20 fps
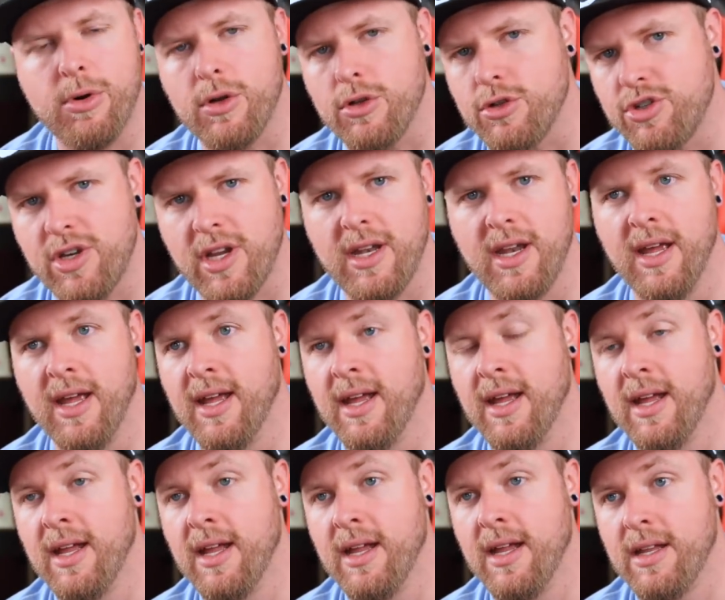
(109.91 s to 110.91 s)
bullshit,
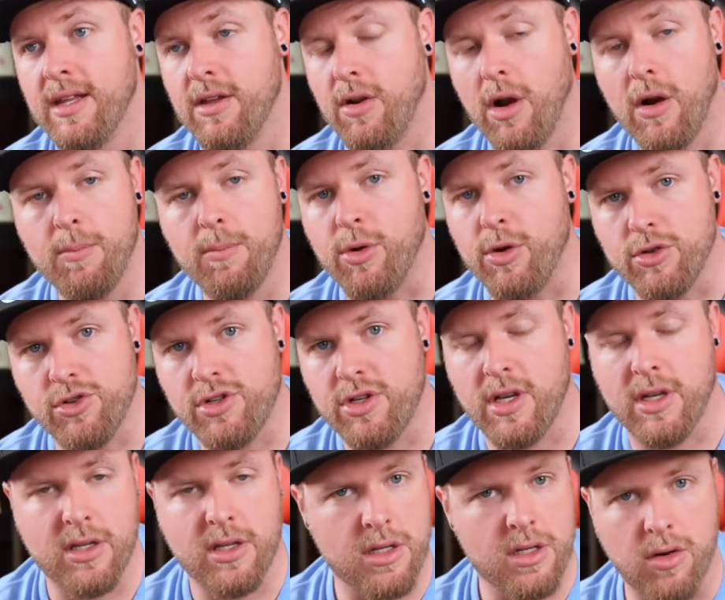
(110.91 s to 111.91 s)
they're all
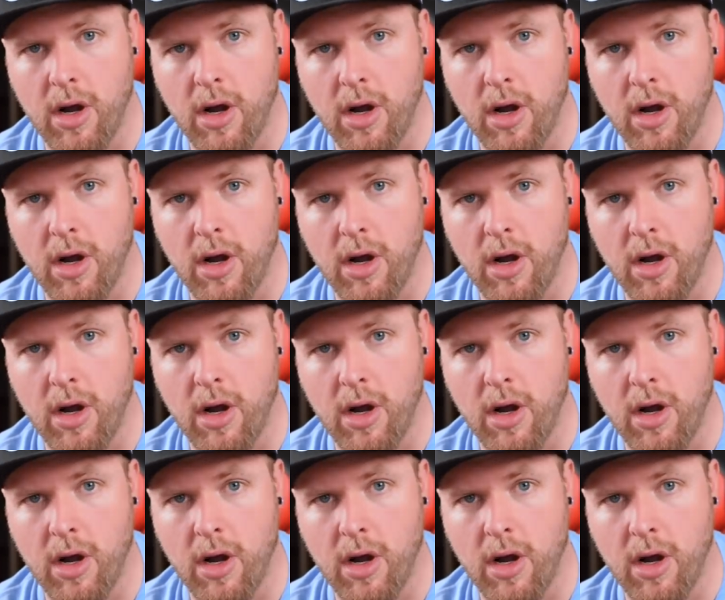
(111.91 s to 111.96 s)
bullshit.